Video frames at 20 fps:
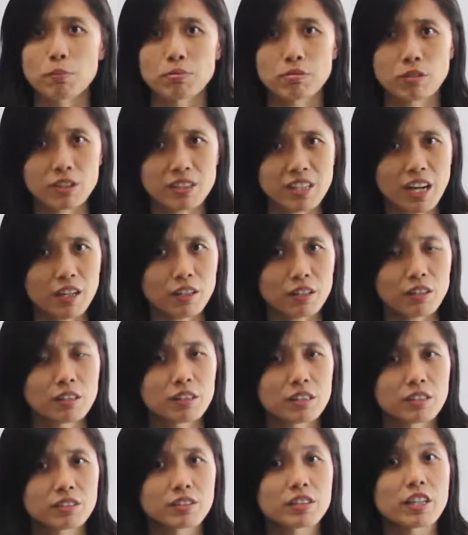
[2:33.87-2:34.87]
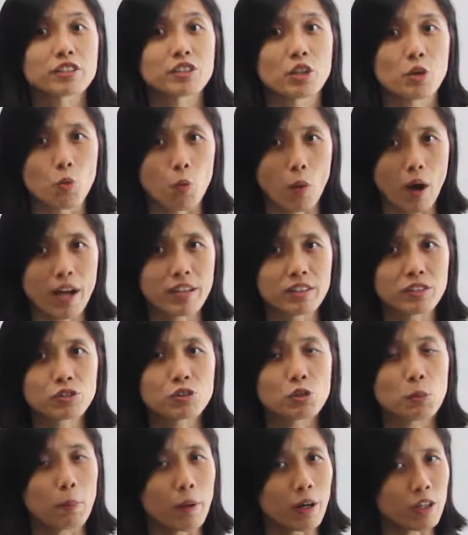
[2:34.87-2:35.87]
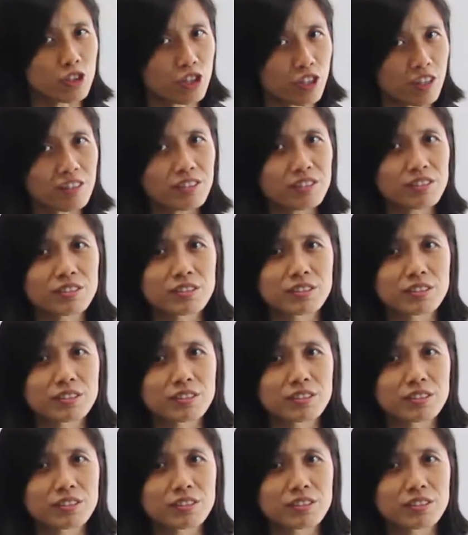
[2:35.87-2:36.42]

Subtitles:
product that they want to purchase?